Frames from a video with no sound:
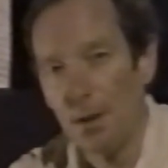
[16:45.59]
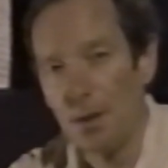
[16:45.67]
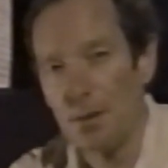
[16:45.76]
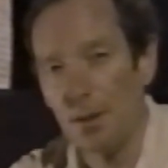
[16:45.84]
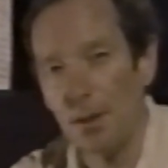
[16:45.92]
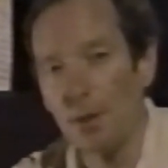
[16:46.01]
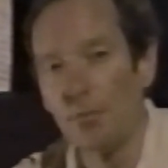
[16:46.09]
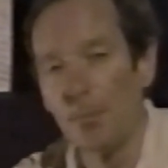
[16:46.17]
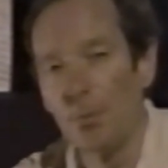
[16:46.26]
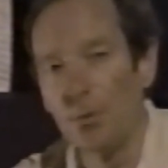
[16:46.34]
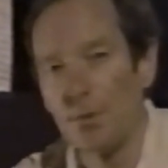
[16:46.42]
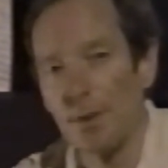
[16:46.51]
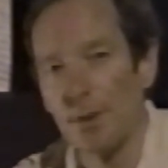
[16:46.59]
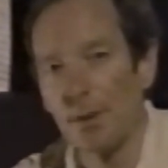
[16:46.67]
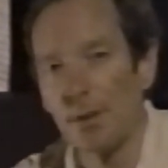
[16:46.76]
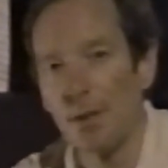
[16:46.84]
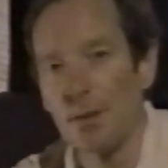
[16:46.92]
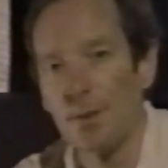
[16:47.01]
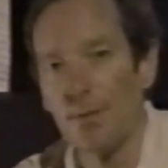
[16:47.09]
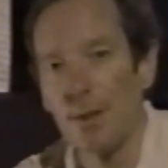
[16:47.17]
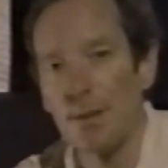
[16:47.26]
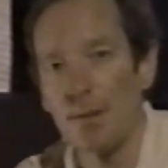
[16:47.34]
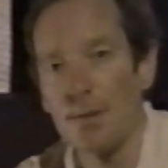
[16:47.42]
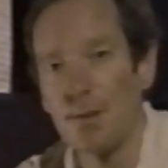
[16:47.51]
As a young reporter,
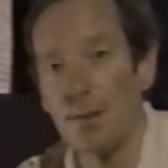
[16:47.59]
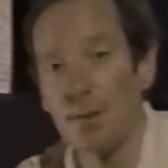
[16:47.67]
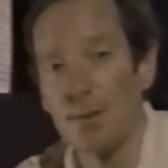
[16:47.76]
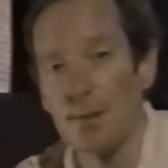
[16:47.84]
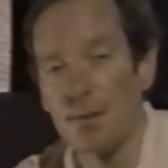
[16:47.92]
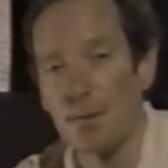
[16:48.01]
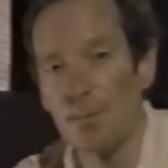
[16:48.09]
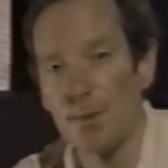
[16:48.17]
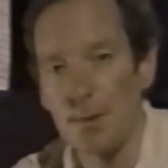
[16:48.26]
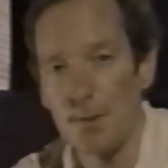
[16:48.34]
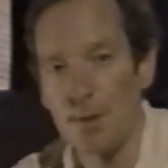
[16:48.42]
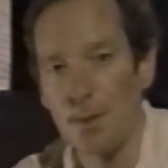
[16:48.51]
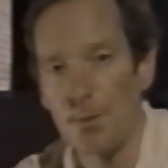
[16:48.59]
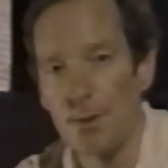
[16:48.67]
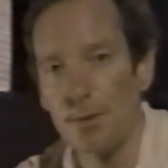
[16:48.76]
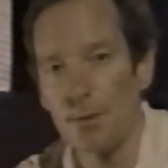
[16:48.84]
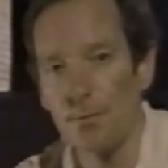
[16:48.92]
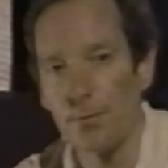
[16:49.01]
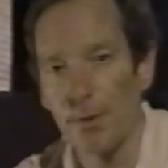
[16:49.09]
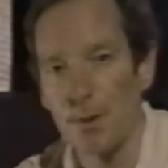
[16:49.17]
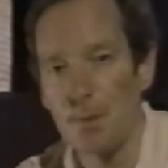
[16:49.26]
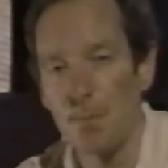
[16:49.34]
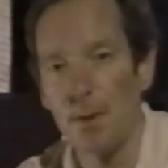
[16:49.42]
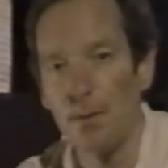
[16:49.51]
cultivating cynicism as a substitute for
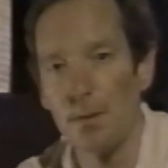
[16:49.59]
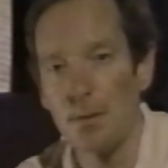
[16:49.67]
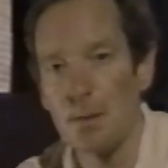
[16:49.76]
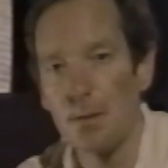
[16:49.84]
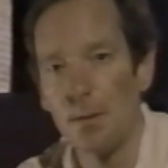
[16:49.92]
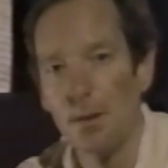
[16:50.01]
experience,